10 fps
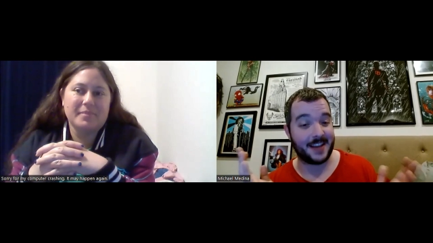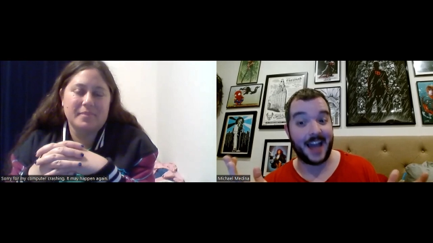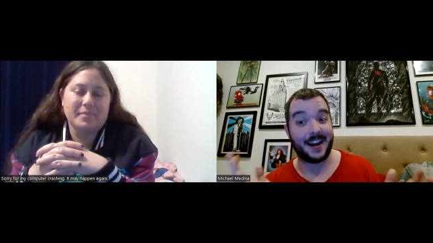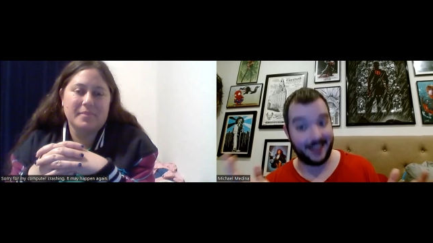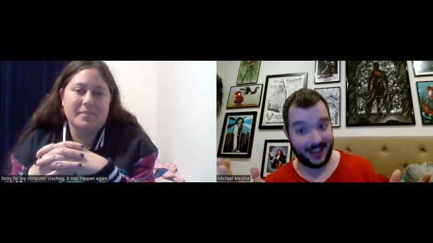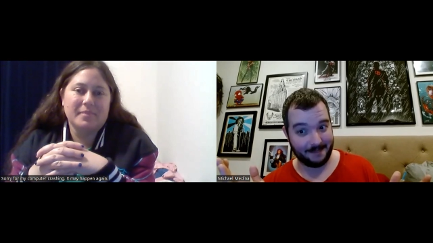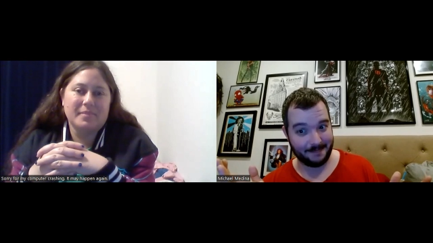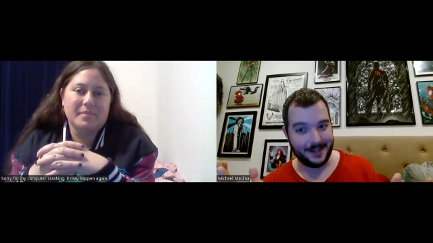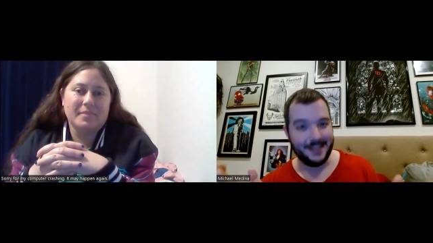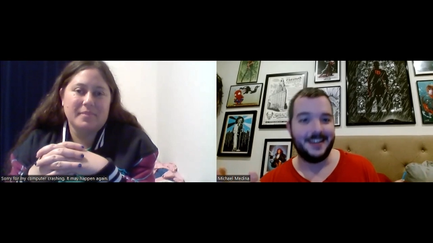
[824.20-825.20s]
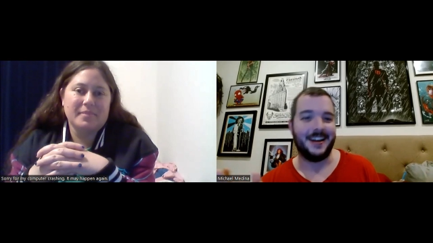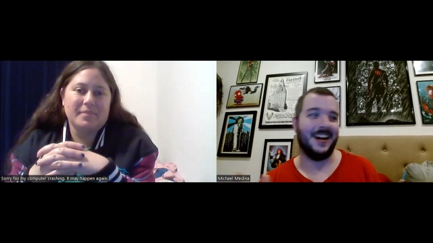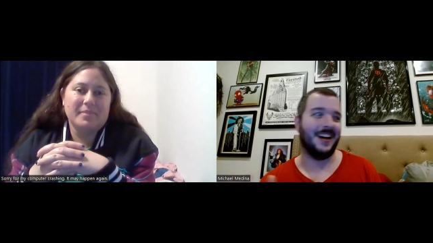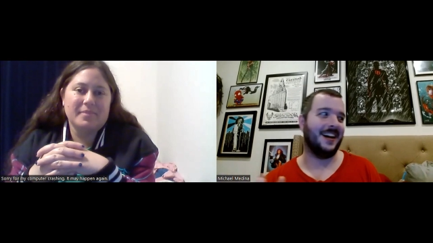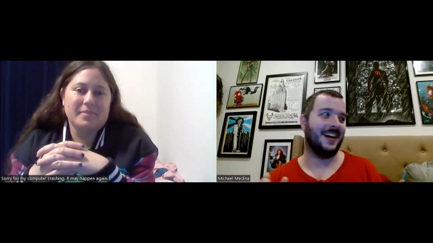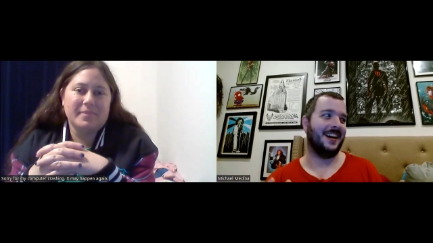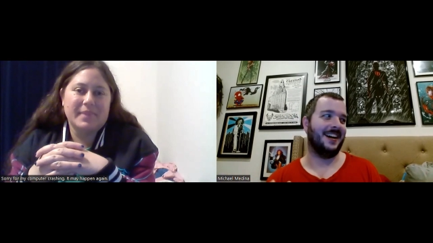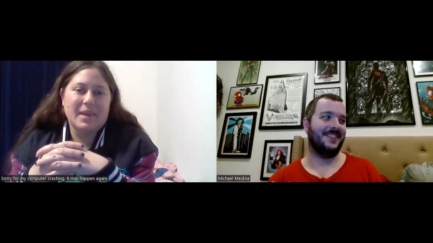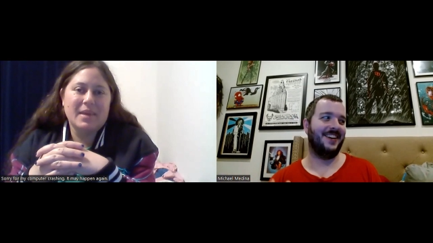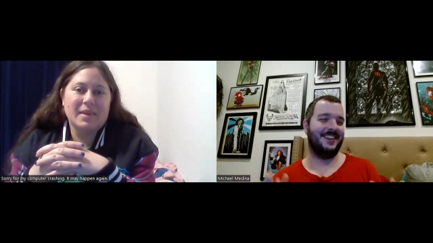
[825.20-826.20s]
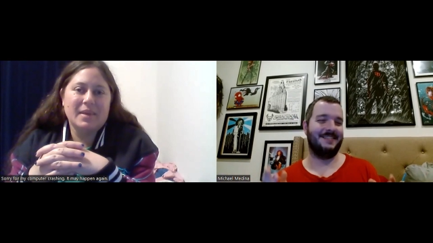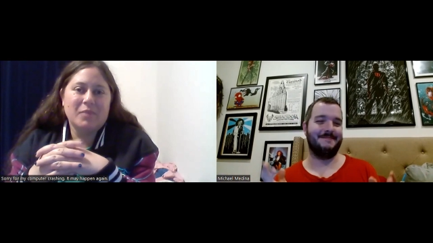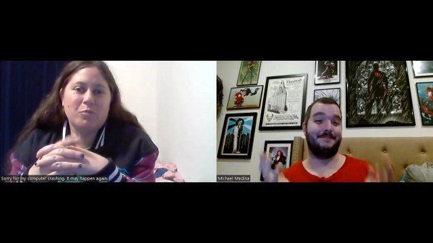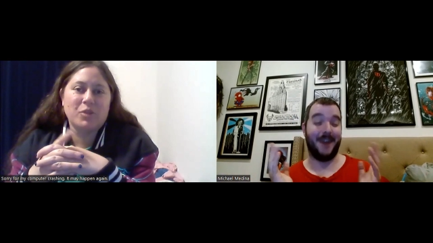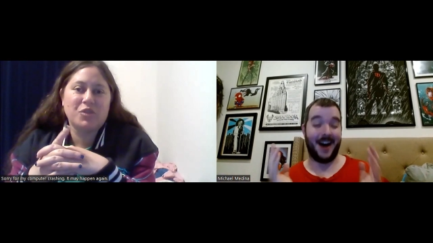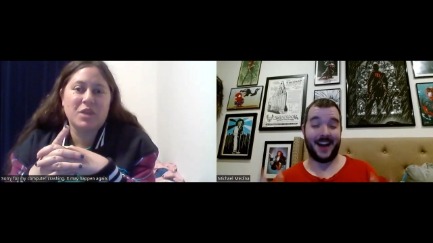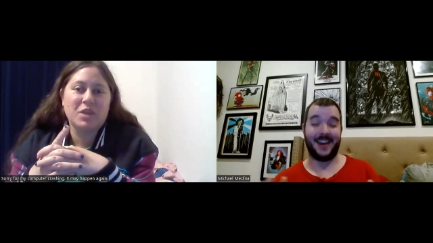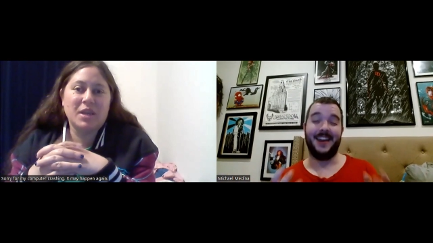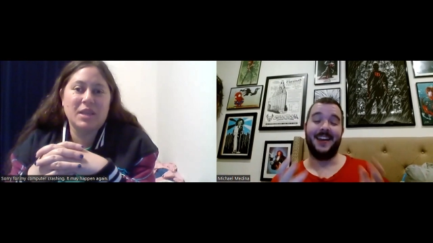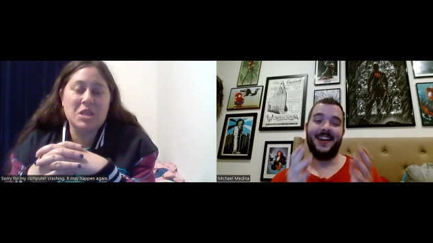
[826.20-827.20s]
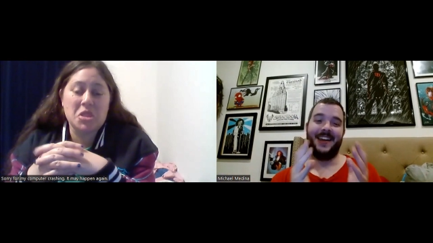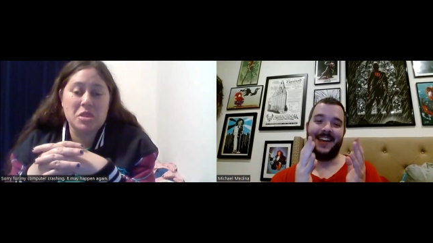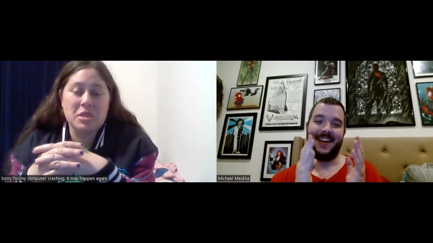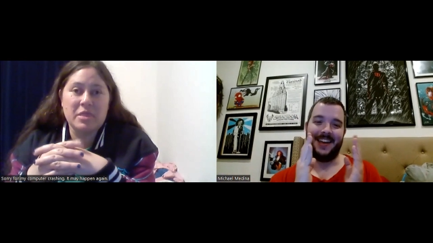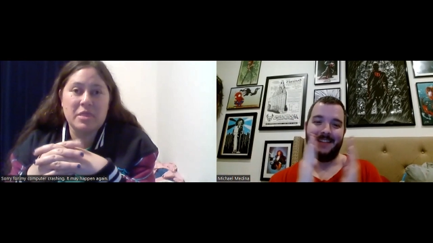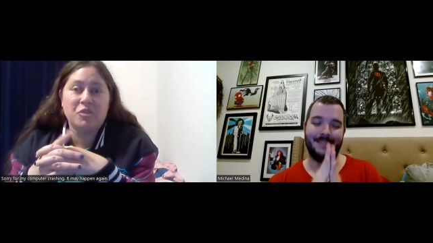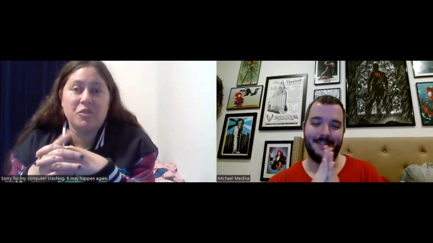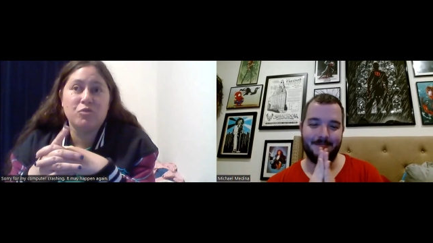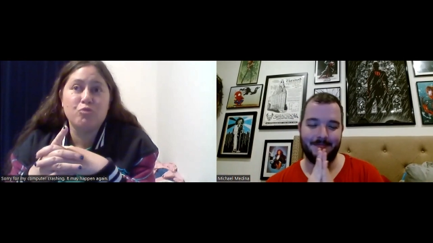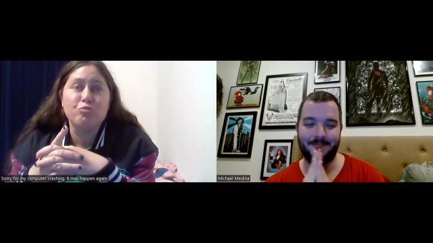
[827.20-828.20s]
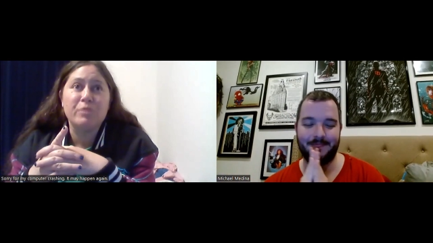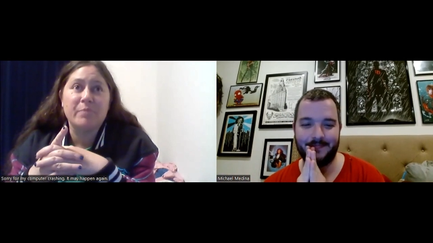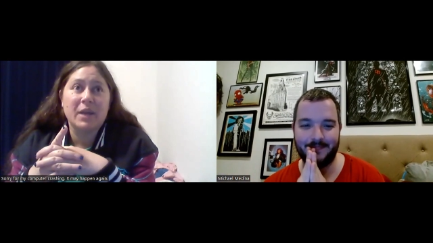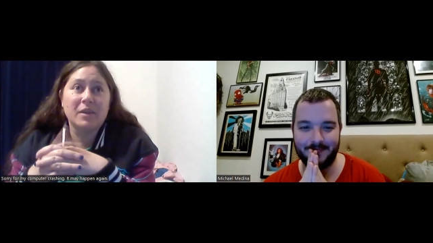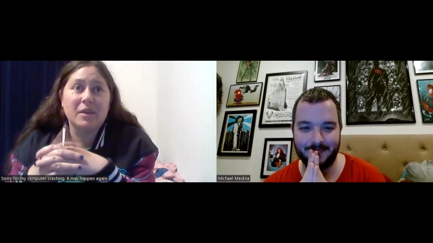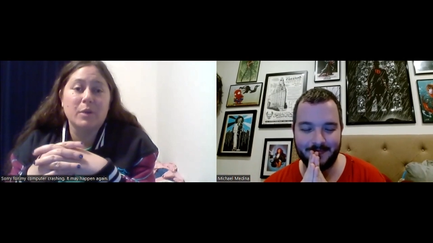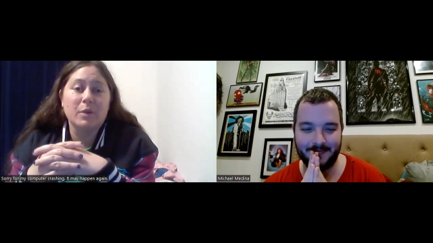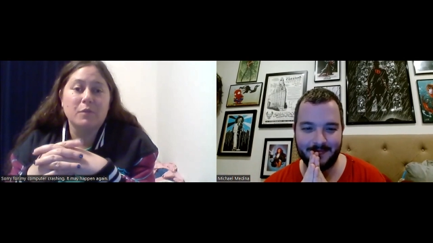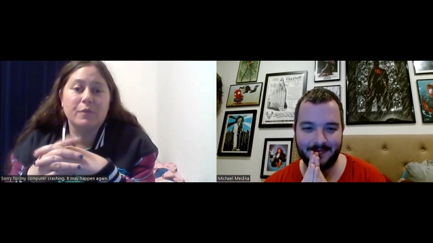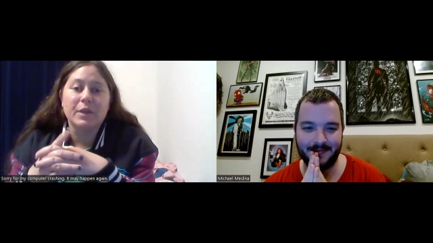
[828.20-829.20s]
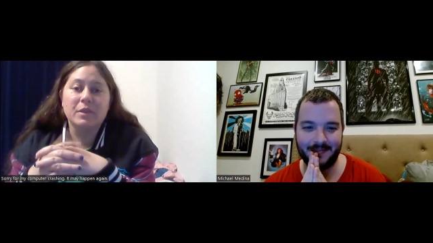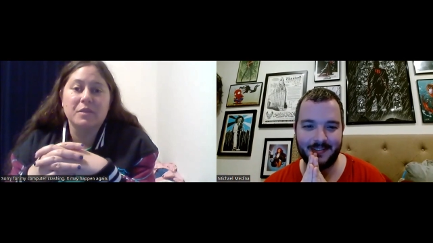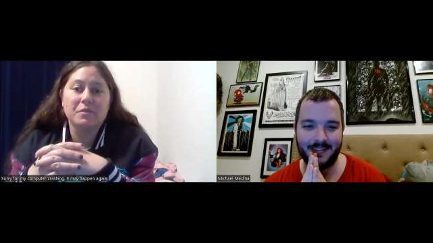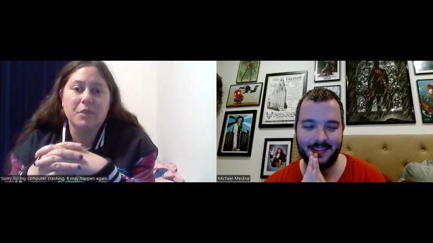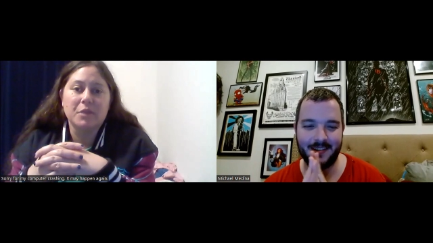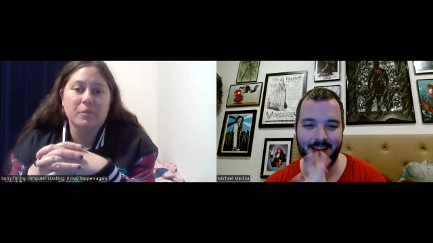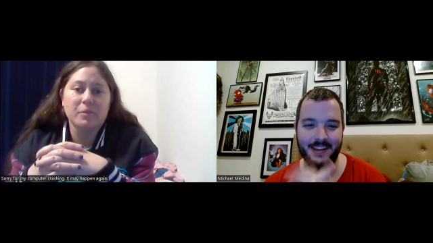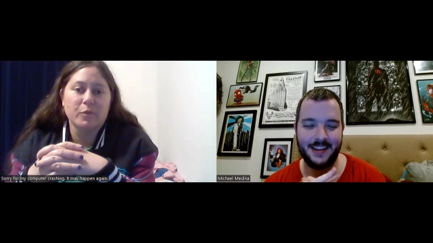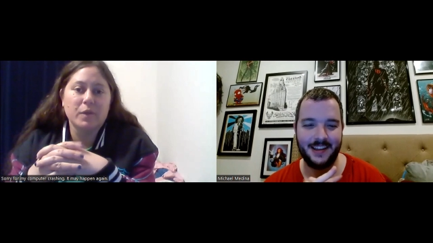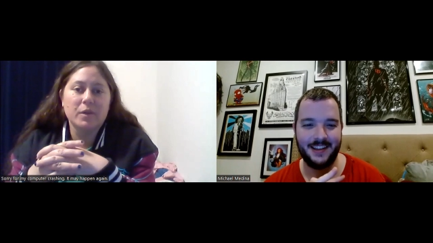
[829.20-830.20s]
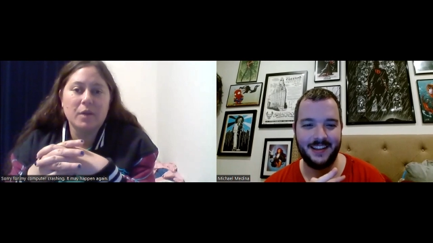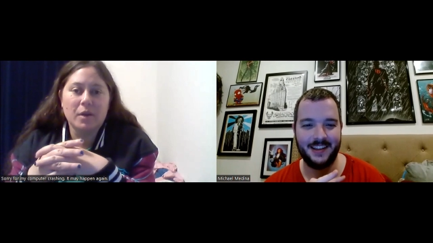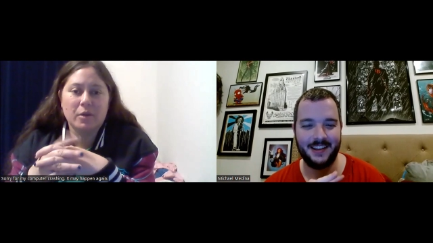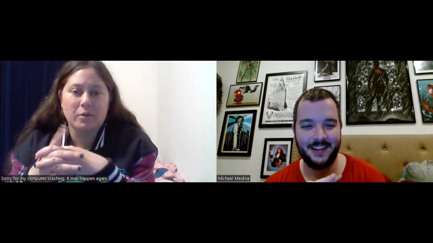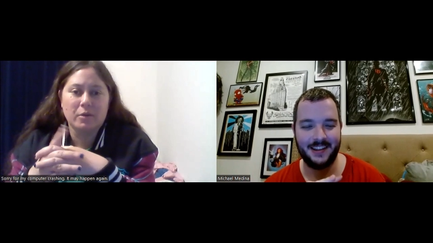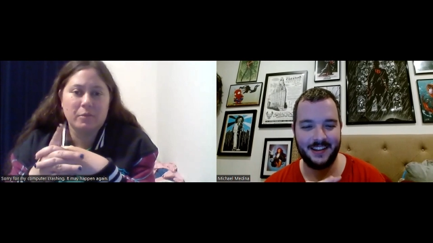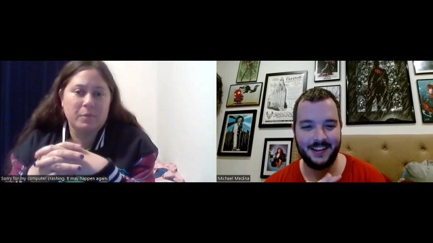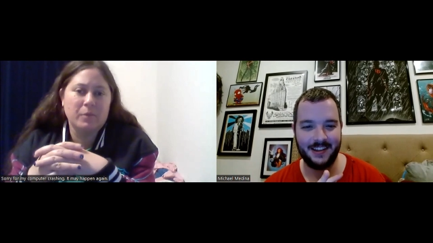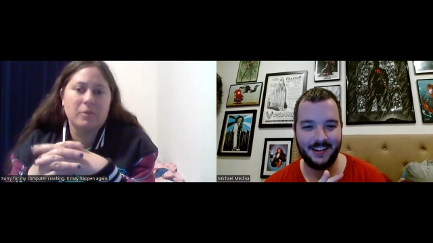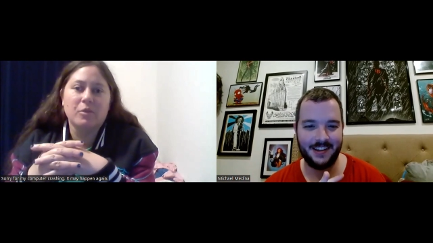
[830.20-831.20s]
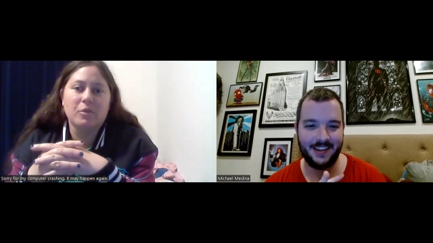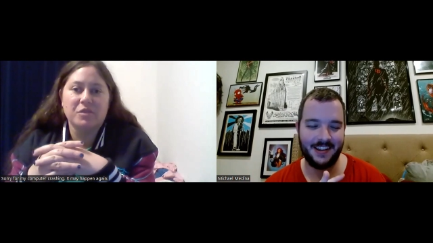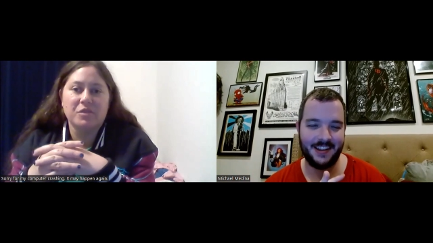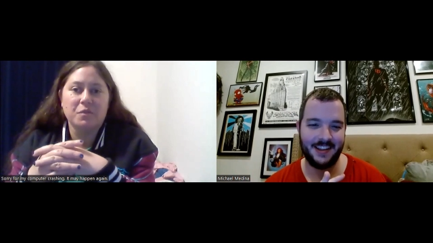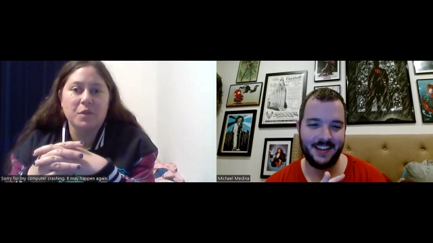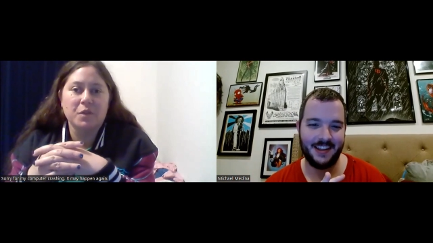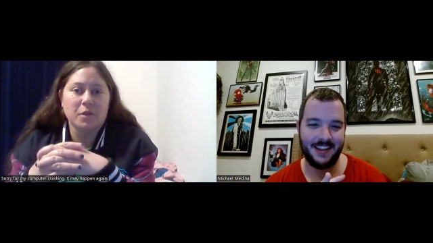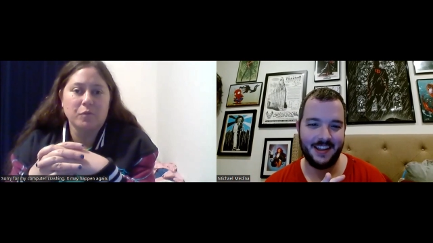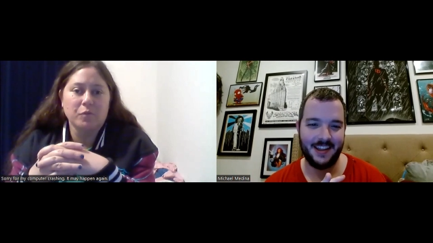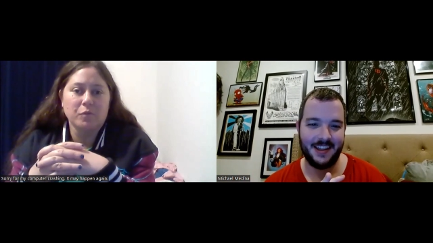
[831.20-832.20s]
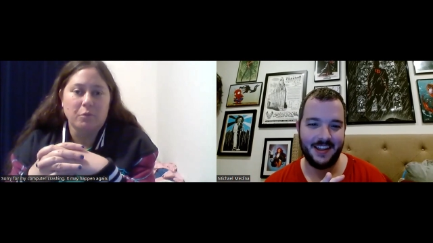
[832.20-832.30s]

Speaker 1: kind of lame. Um,
Speaker 2: which but... they... They do remind him of in this in this movie. Oh, you're just a villain of, of the